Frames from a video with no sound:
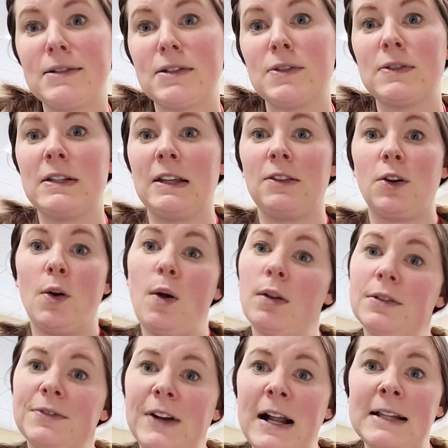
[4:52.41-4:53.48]
losing their old
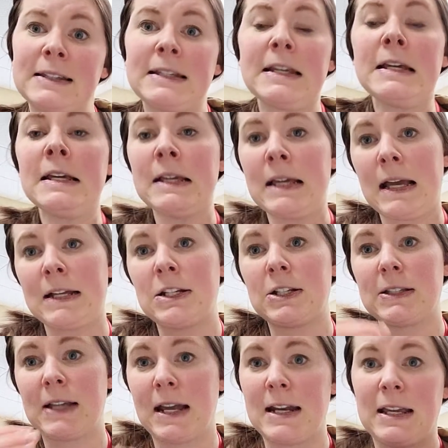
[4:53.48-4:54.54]
friends, and just
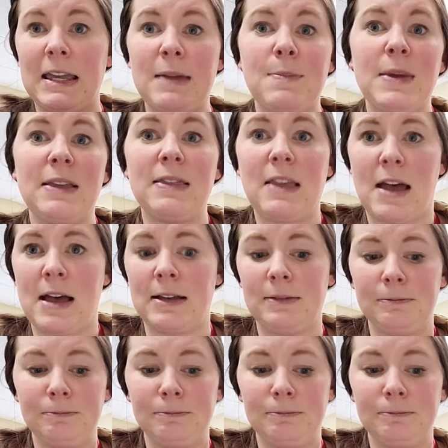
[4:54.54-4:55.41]
kind of keeping that